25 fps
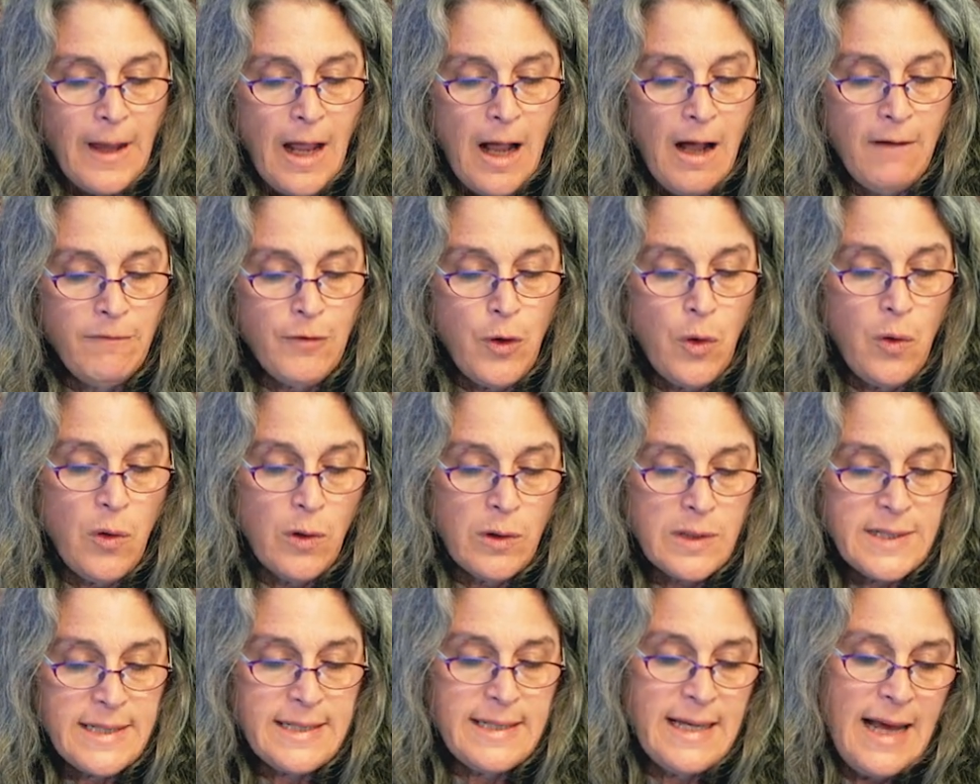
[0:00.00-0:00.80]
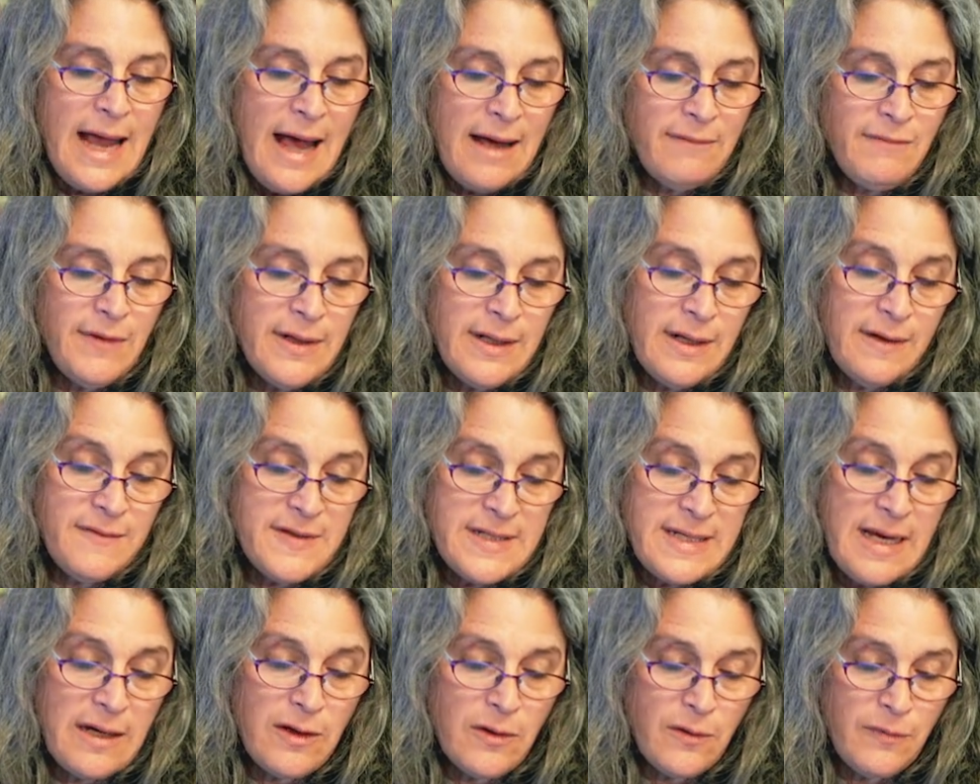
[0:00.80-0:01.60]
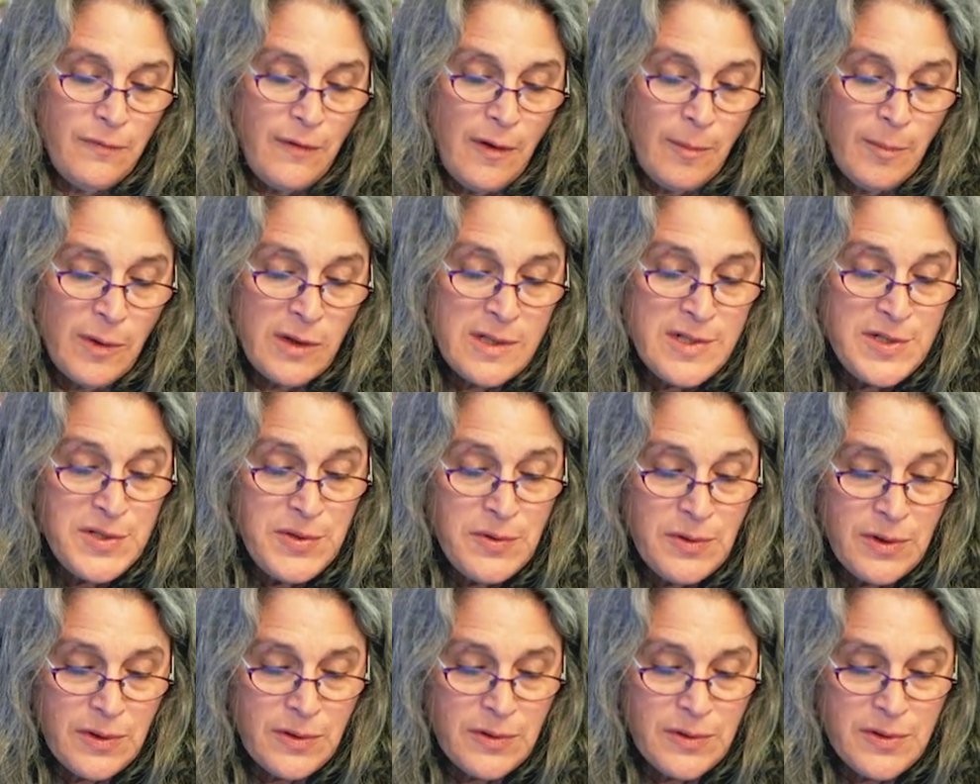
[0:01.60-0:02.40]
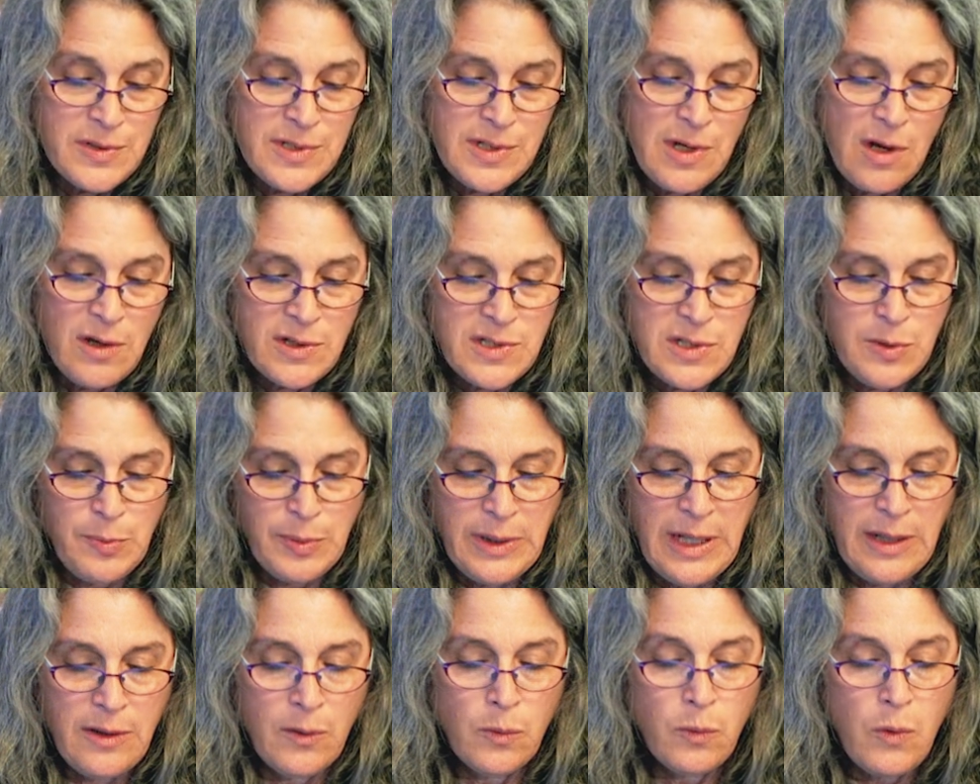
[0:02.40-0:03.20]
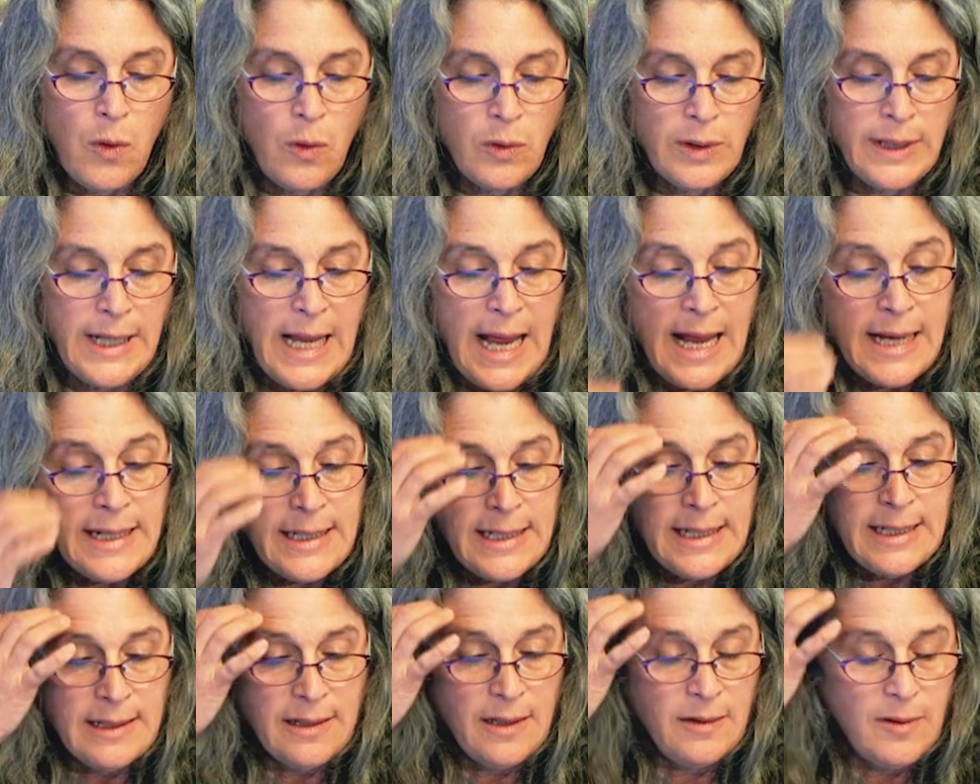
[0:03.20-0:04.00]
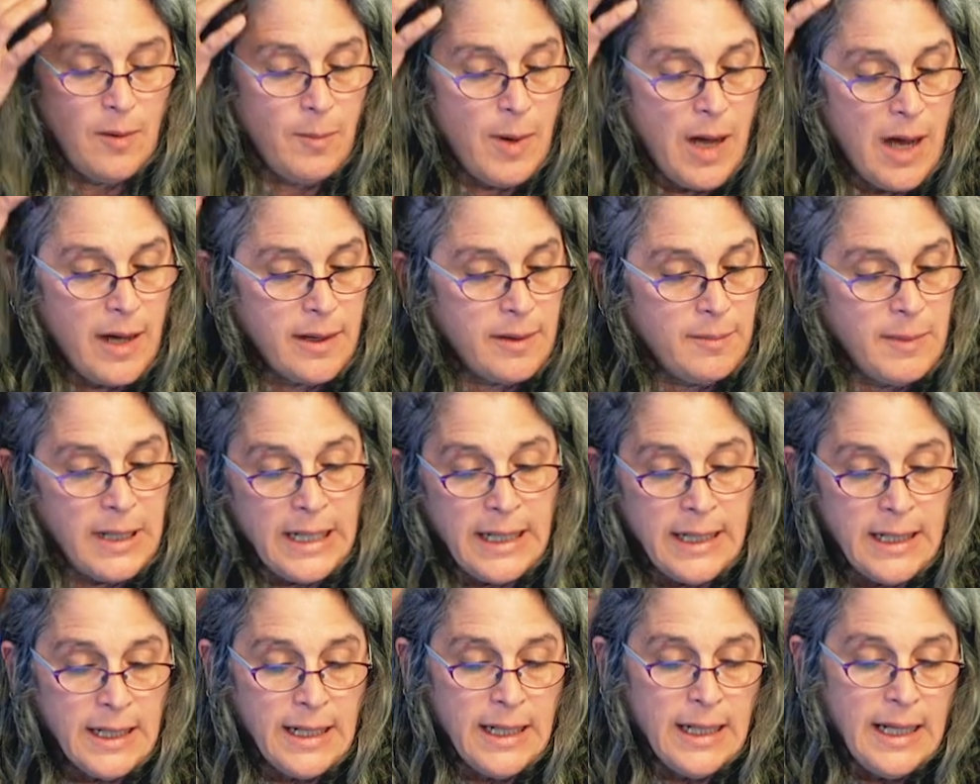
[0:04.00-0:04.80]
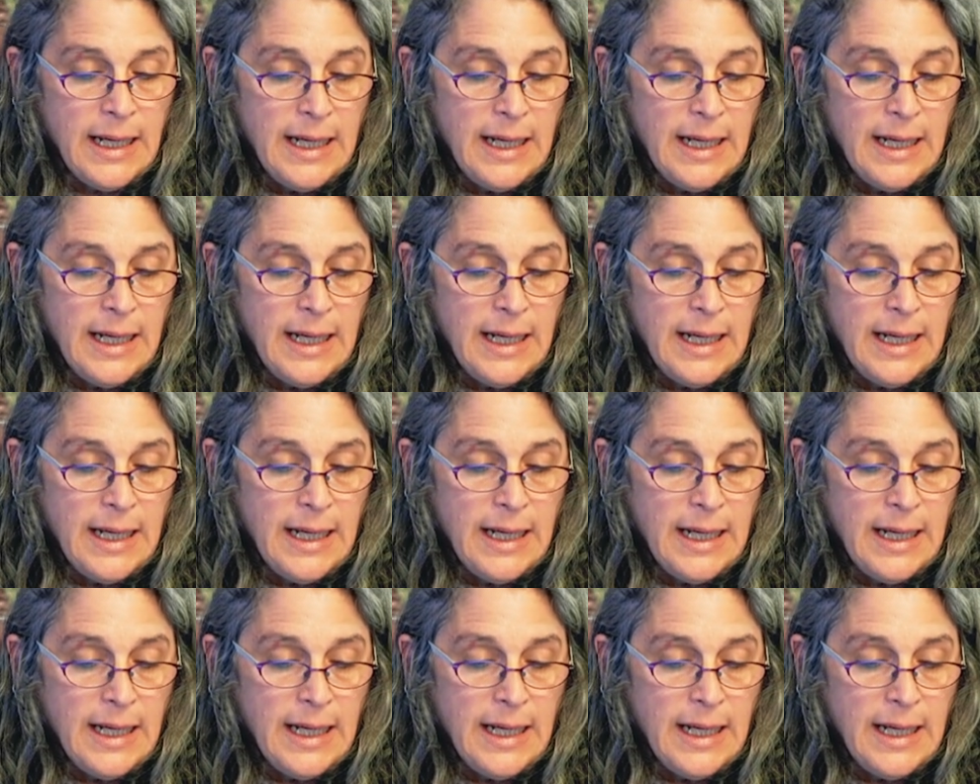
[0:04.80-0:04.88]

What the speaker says: Of course, the advent of psychopharmaceuticals also played a role in ending the lobotomy.